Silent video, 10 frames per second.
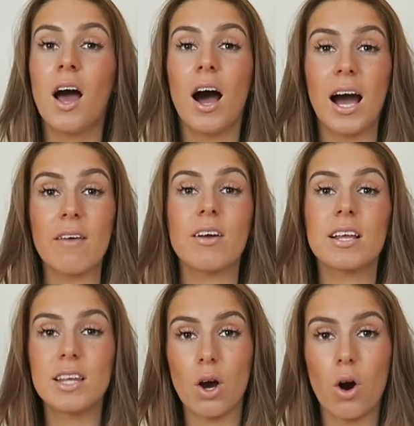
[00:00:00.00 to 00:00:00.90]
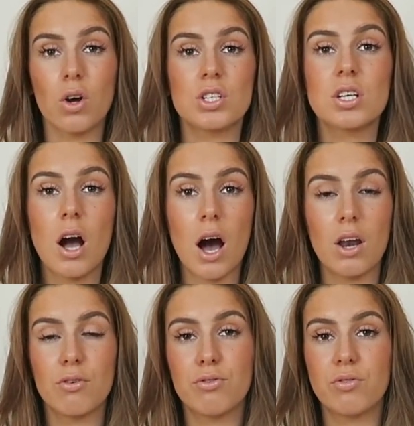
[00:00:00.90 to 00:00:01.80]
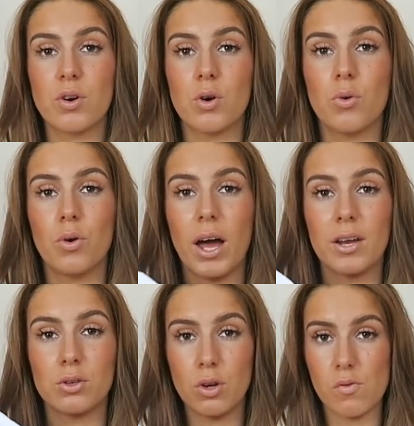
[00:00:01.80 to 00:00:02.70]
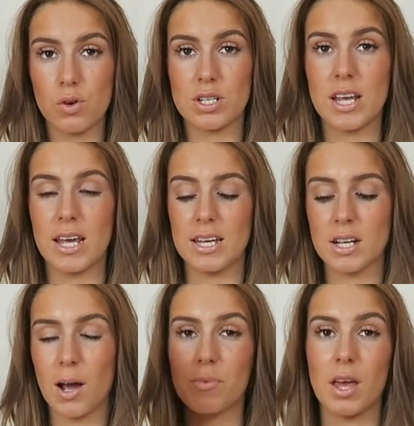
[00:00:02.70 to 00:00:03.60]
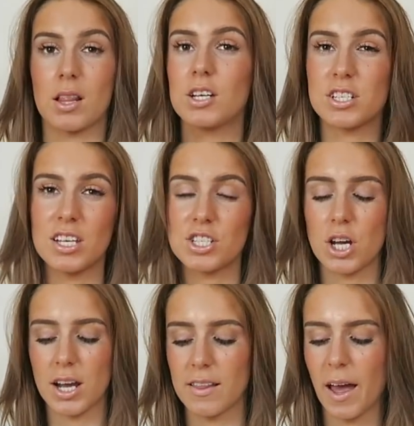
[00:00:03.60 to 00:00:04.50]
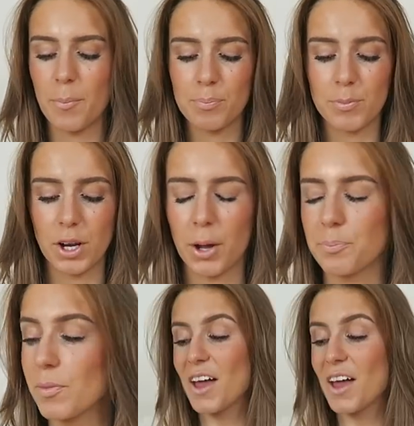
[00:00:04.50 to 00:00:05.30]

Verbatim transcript: i have like the odd colorful like novelty type thing that i just like to chuck in there you know